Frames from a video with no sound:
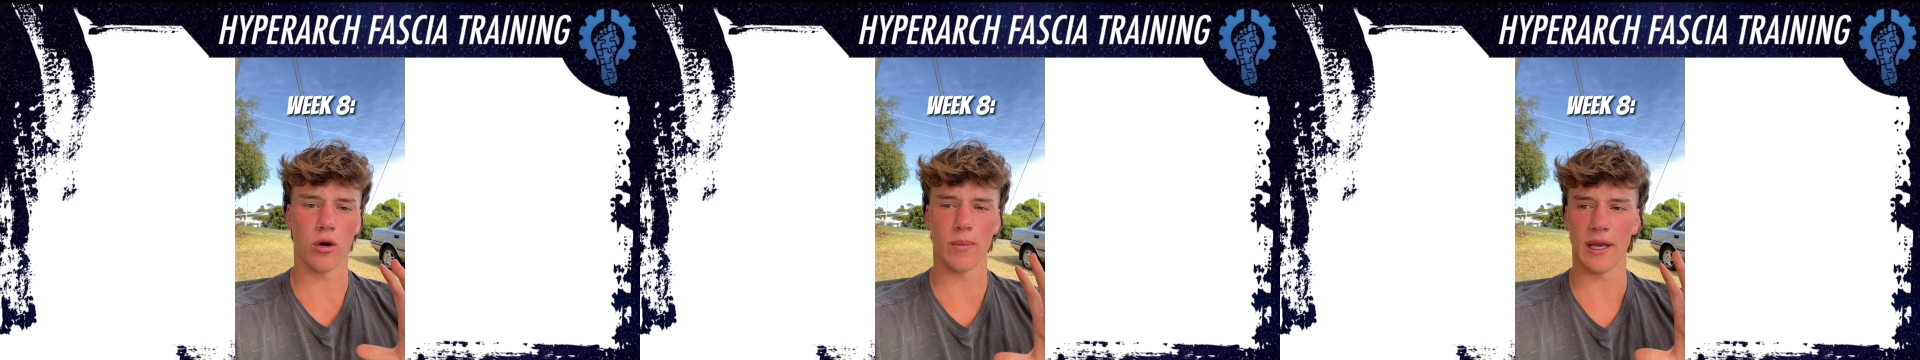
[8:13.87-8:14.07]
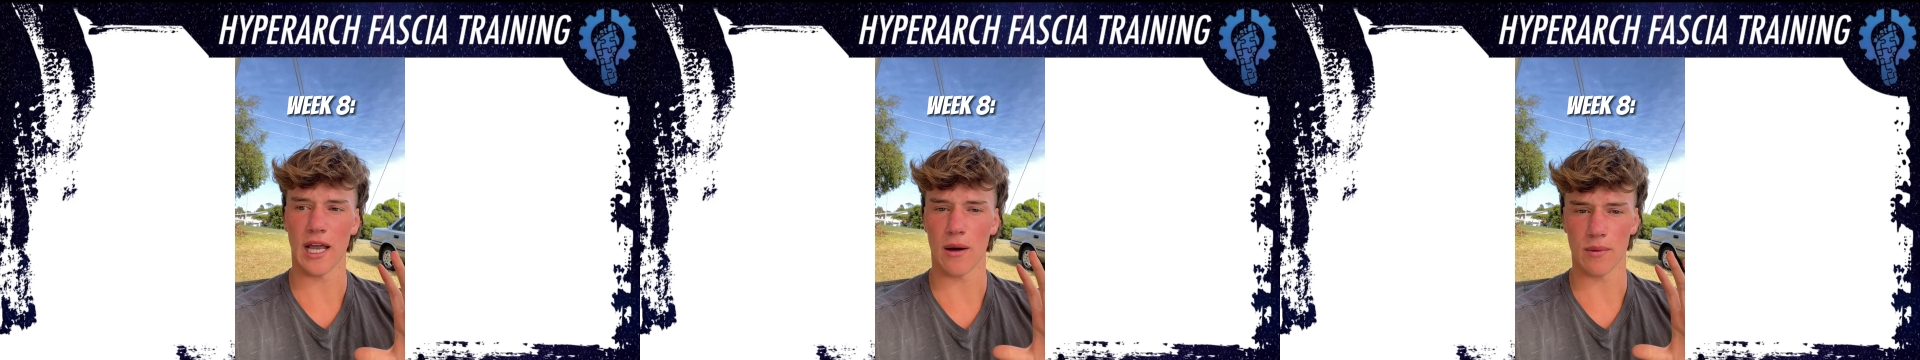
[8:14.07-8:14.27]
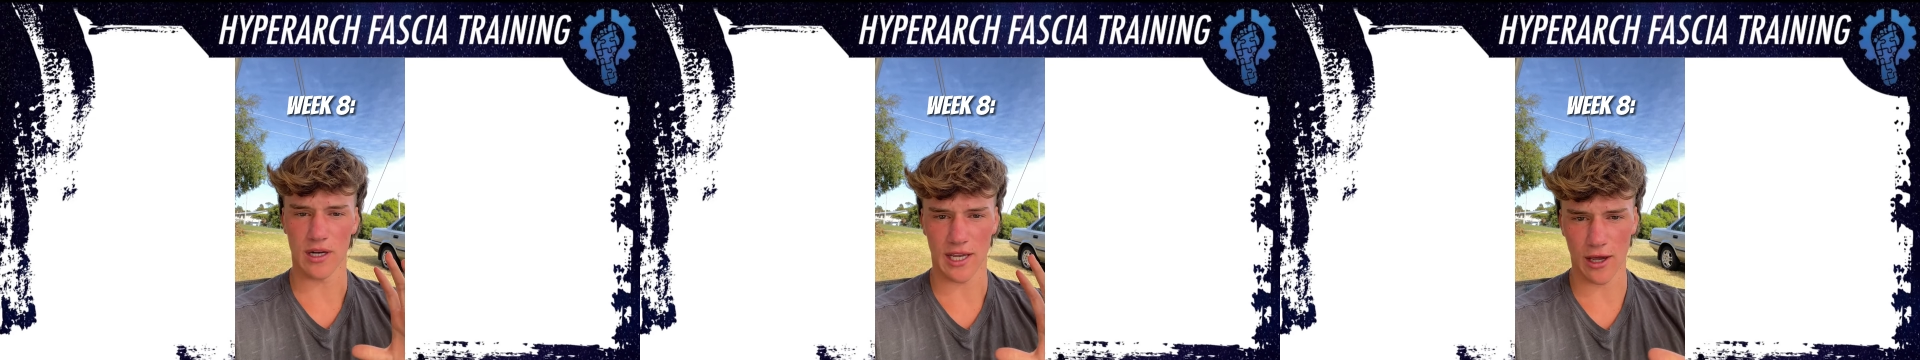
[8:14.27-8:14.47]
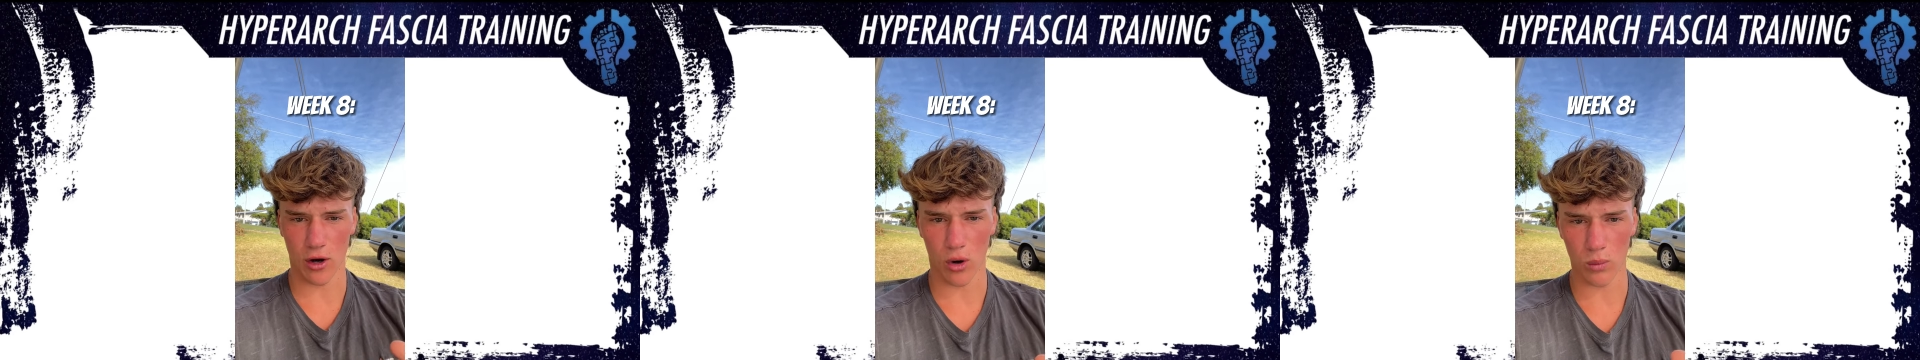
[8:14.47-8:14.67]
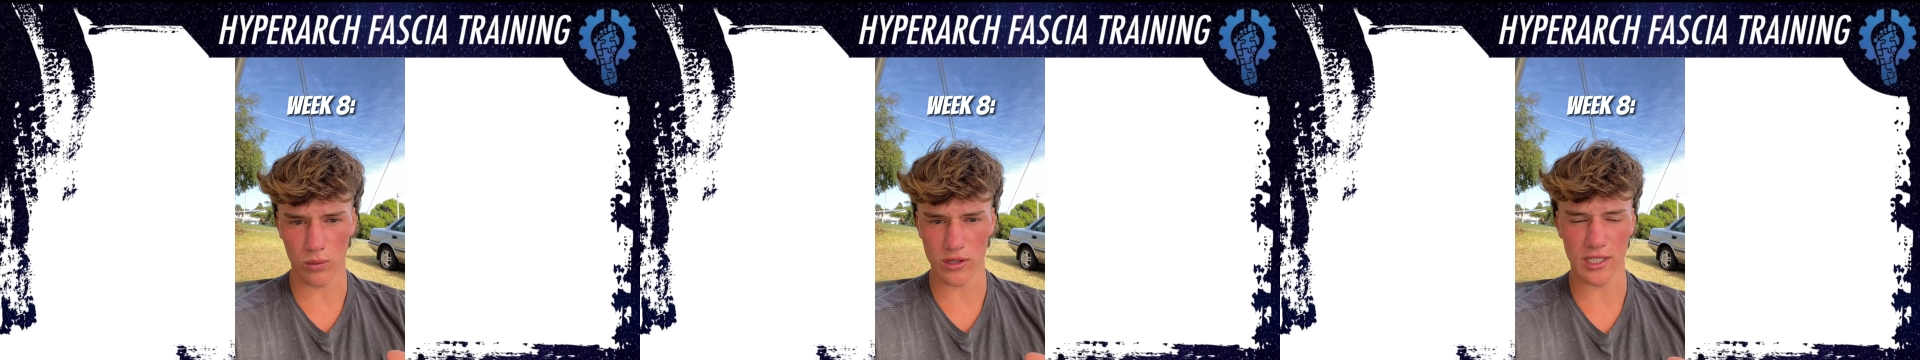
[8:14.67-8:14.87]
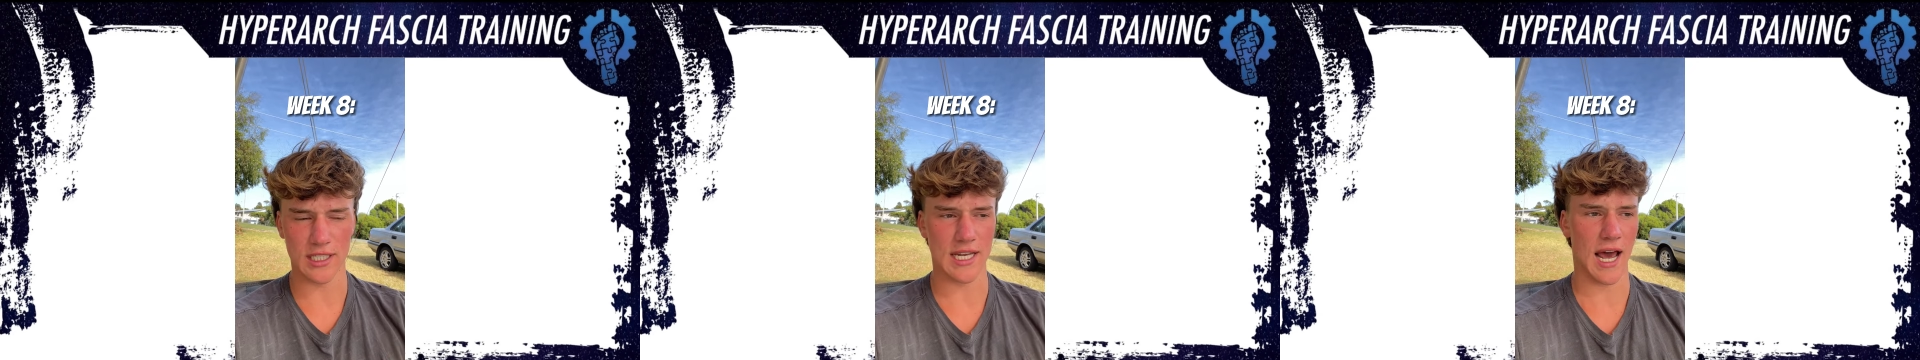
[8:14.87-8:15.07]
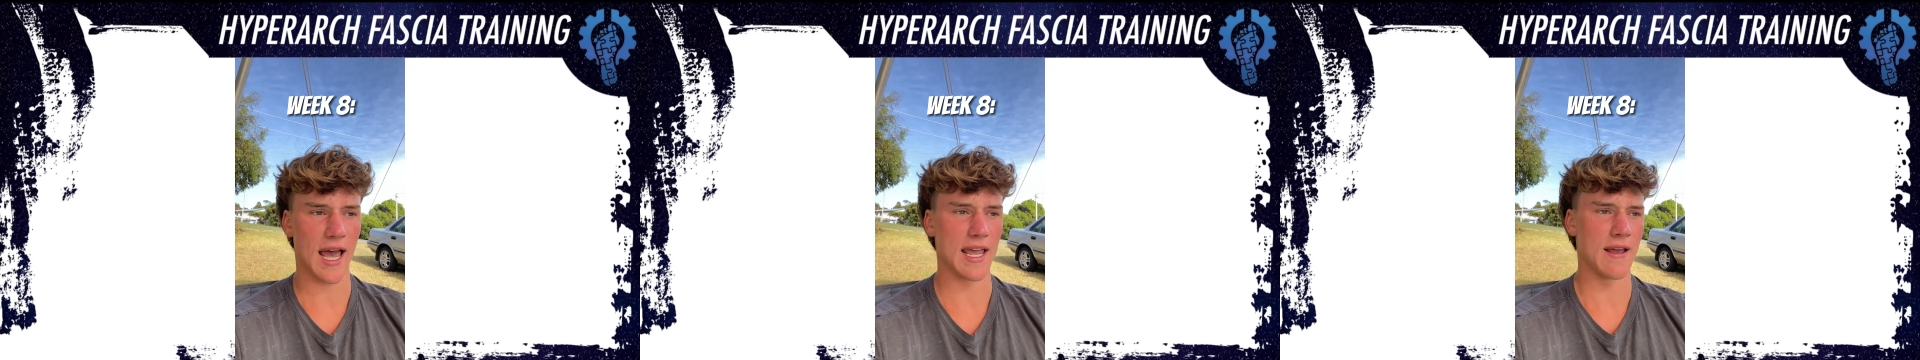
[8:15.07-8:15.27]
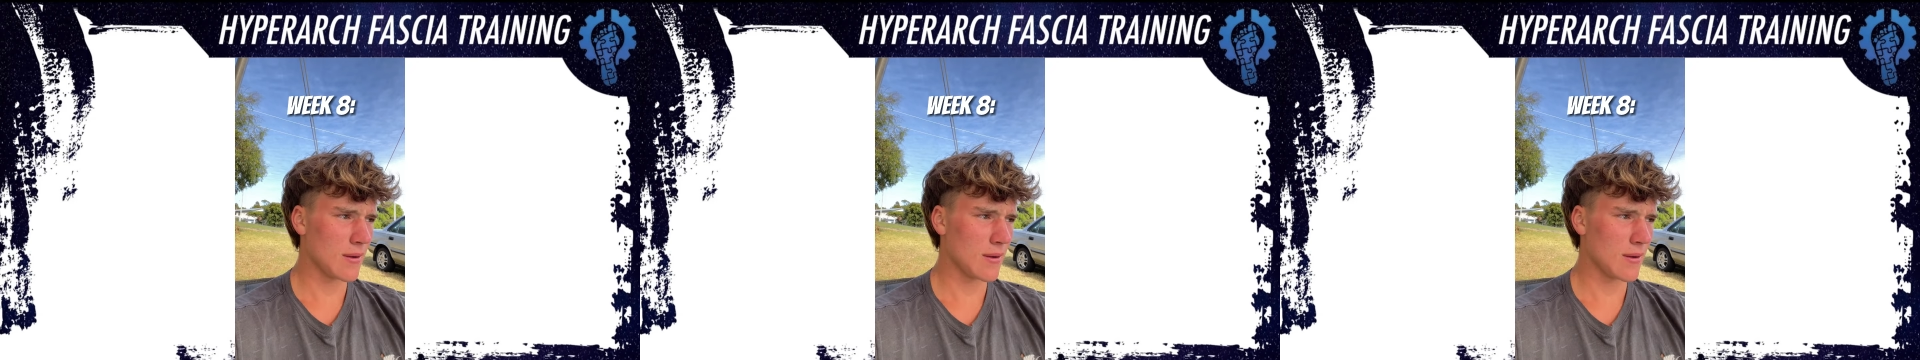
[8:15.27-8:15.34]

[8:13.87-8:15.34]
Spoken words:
being able to get on with the day.